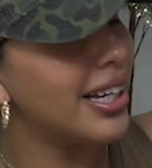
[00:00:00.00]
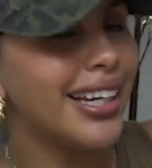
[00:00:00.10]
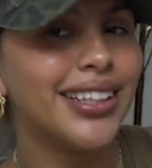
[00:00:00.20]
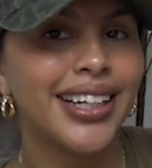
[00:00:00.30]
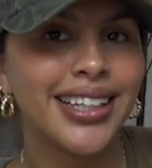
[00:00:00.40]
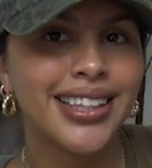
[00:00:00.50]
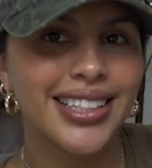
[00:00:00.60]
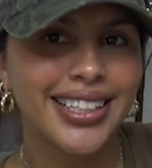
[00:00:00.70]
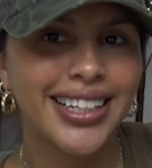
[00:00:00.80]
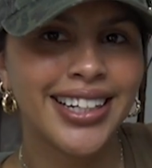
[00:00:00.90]
I like
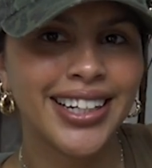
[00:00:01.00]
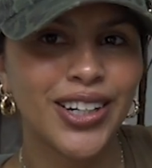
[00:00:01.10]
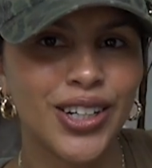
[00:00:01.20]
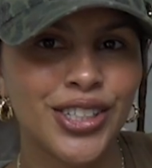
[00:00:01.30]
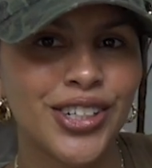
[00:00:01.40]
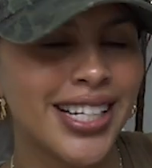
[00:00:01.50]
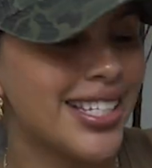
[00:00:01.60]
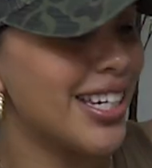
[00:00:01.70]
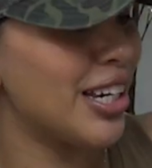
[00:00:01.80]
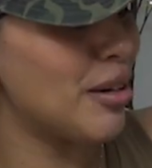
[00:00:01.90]
the
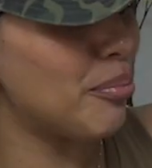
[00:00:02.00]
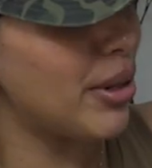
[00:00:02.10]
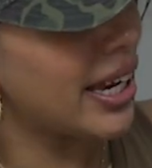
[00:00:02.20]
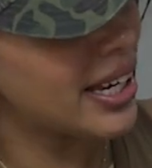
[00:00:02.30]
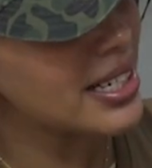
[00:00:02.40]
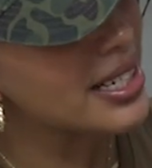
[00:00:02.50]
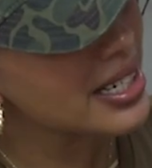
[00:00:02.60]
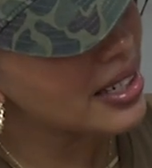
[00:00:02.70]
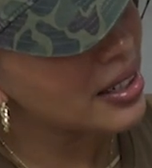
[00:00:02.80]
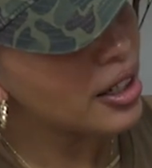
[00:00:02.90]
contrasting band.
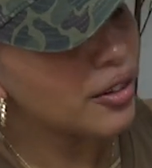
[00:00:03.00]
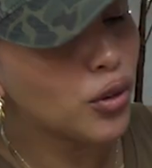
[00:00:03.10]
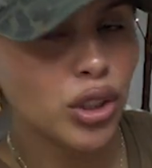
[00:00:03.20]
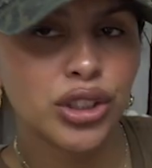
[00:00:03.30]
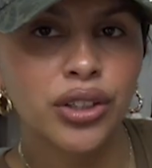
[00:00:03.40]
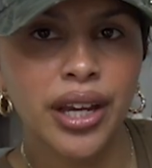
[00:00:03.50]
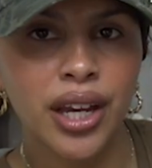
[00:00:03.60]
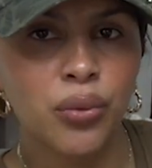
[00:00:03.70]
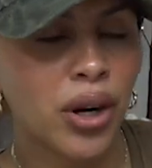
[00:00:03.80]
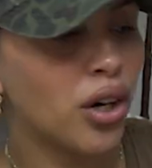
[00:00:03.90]
Of course, you
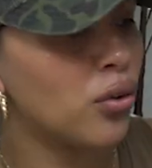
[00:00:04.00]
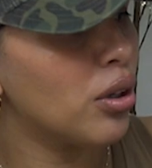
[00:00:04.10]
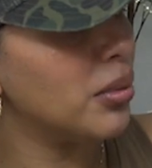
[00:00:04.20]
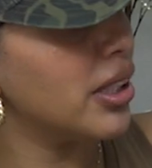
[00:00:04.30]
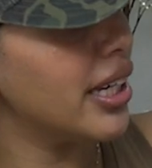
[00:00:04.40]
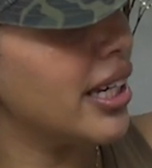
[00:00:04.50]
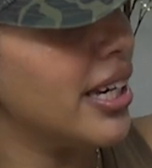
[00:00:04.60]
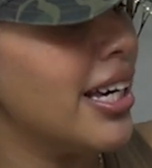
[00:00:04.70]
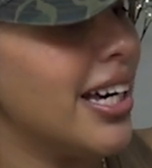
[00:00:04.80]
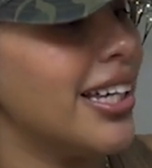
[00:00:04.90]
can wear it normally.
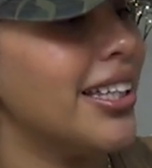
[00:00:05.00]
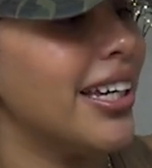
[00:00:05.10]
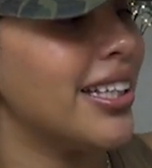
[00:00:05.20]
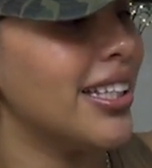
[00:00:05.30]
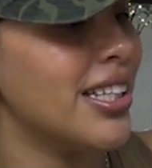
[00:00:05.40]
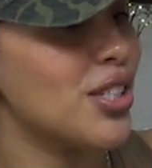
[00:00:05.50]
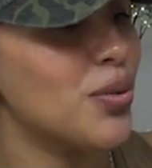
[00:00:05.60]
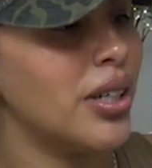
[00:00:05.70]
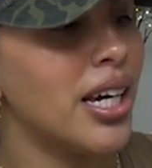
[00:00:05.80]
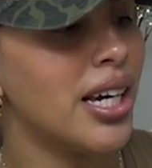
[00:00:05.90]
I like that
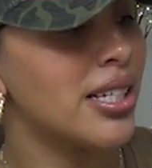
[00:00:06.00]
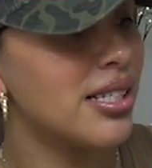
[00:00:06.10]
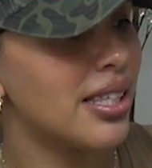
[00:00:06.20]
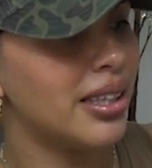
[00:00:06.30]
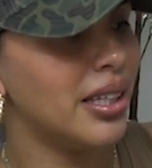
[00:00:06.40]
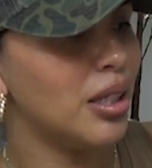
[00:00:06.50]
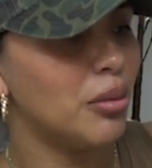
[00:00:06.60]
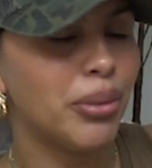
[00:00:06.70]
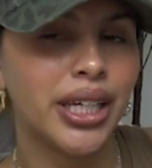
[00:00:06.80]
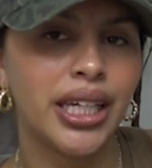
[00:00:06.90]
this one has
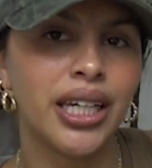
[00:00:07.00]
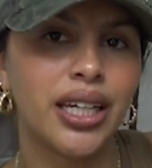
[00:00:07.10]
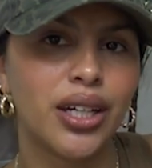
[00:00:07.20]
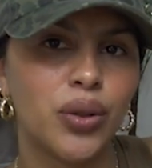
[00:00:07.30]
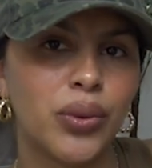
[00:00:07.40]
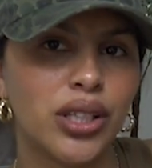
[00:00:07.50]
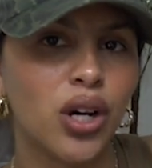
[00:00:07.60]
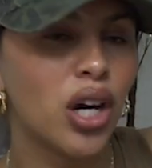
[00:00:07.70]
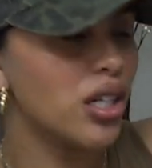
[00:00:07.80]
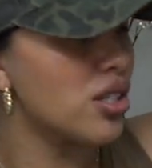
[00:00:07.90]
the pink with the
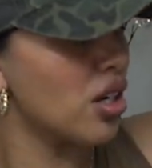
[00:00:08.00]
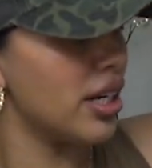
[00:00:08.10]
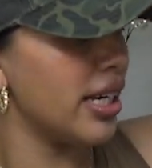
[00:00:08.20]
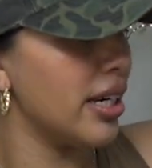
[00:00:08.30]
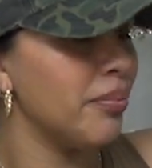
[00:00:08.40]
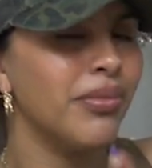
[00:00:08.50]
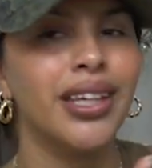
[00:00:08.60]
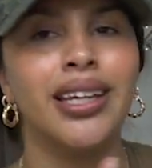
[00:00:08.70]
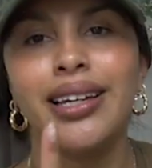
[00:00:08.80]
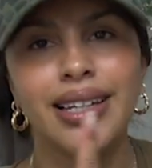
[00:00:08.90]
hearts on it.
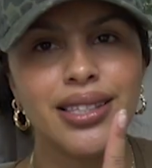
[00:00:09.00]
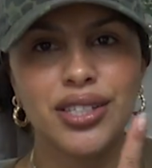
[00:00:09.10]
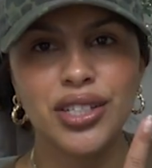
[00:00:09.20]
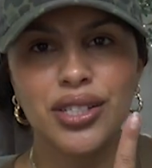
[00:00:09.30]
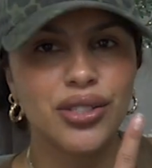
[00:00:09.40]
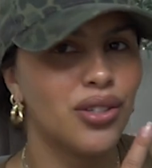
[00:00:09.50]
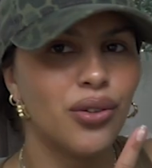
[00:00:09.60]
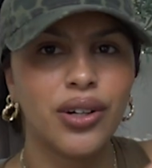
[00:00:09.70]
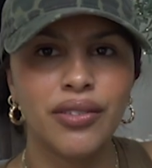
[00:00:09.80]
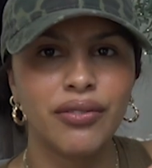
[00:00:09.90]
It's just
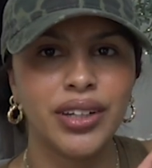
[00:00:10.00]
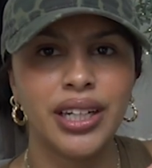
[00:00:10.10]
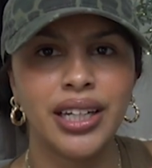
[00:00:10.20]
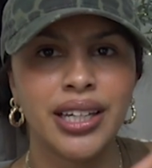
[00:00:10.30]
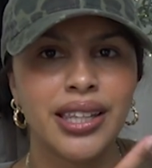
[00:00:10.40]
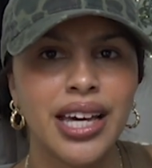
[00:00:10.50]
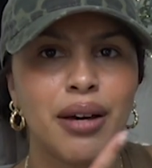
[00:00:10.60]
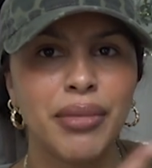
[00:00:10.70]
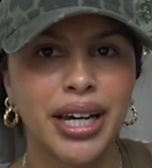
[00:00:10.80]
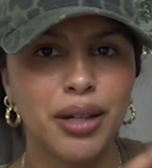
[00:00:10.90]
so convenient
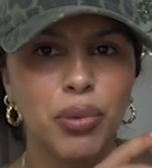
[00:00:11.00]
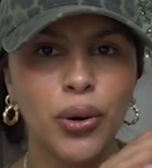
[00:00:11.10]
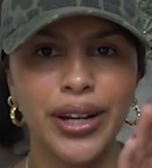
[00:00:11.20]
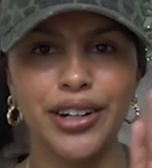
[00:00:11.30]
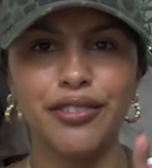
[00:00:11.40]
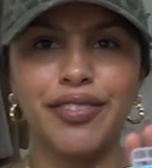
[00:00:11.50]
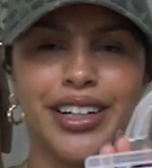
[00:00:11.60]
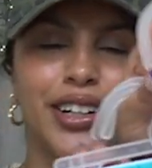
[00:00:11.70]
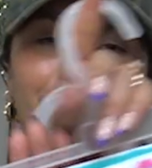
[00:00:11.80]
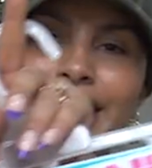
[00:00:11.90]
that my pointer
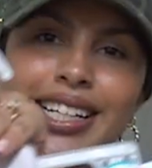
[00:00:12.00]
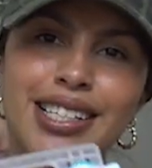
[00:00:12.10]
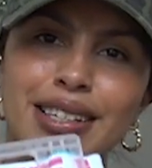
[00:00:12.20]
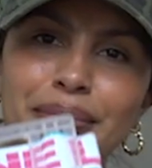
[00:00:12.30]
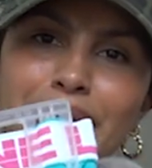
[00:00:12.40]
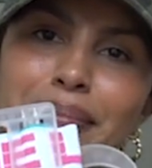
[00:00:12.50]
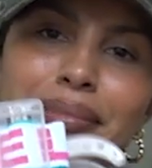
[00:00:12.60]
finger is my